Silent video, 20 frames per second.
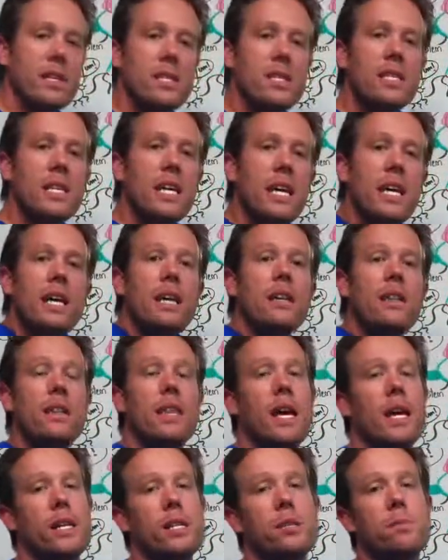the seed
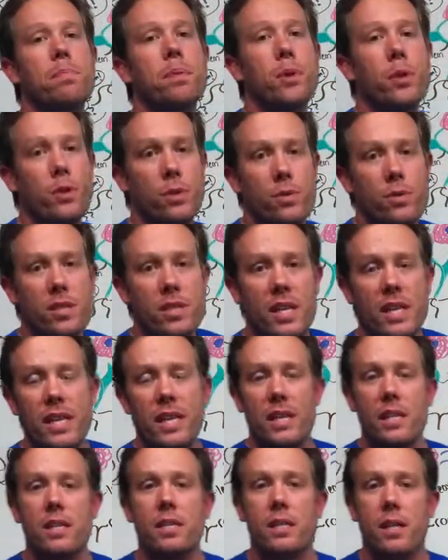then is produced
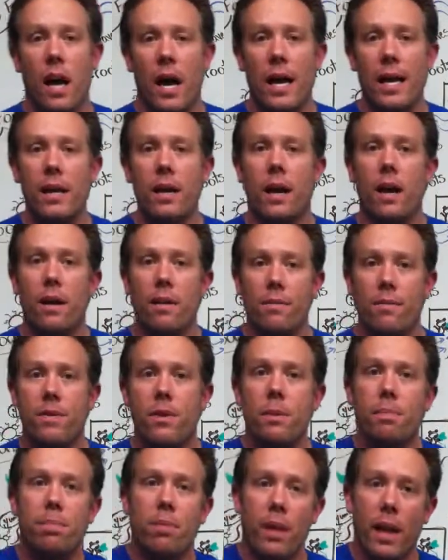inside of
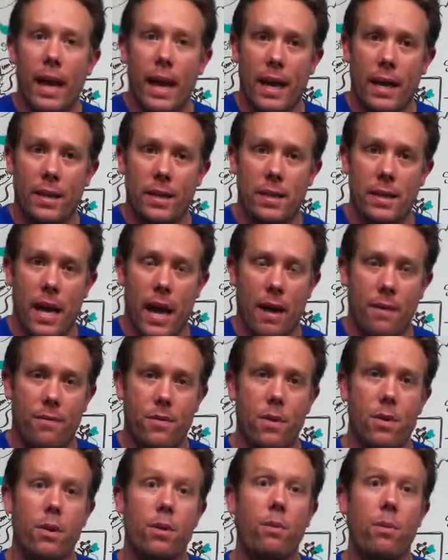the plant
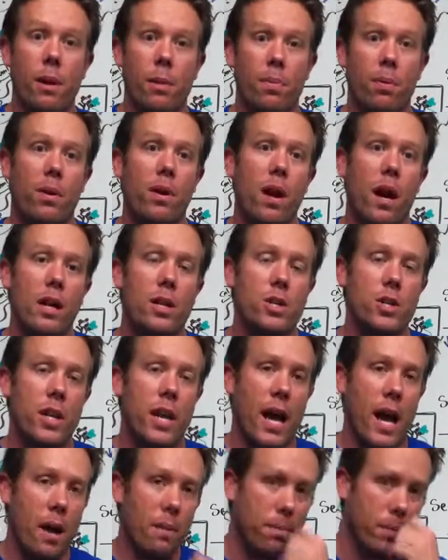after the reproduction
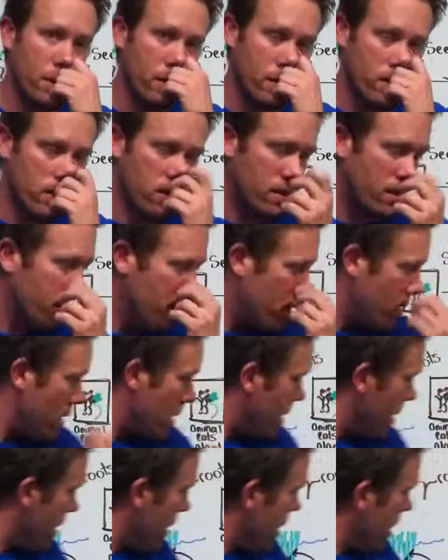happens.
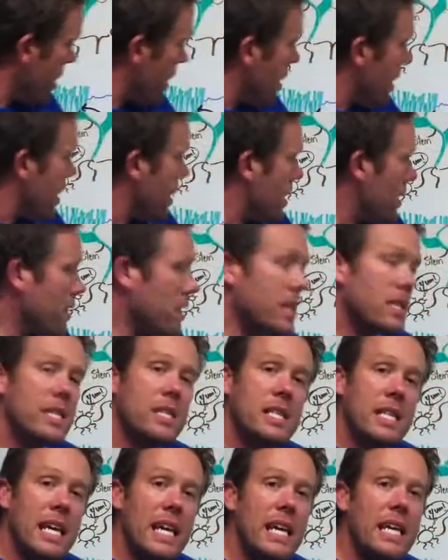The
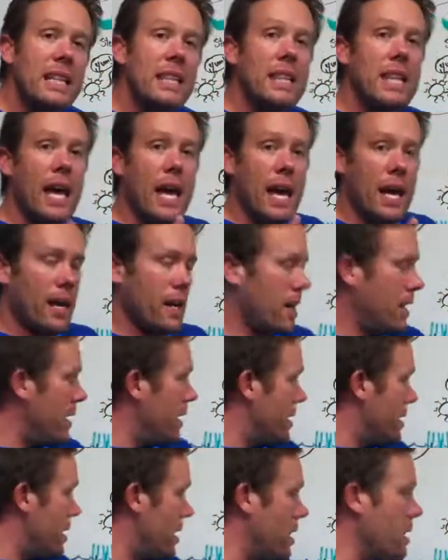seed then
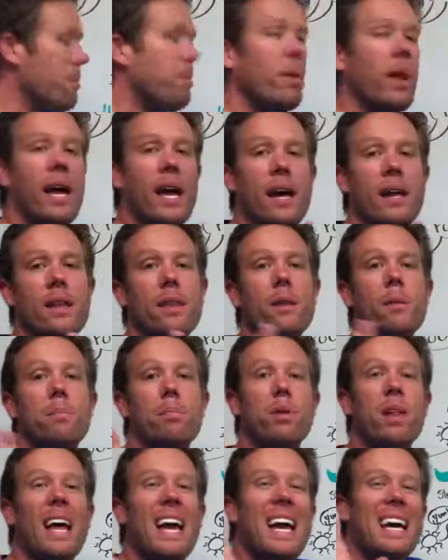is in the
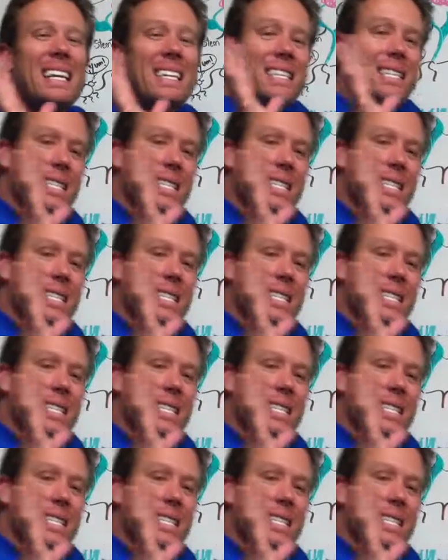plant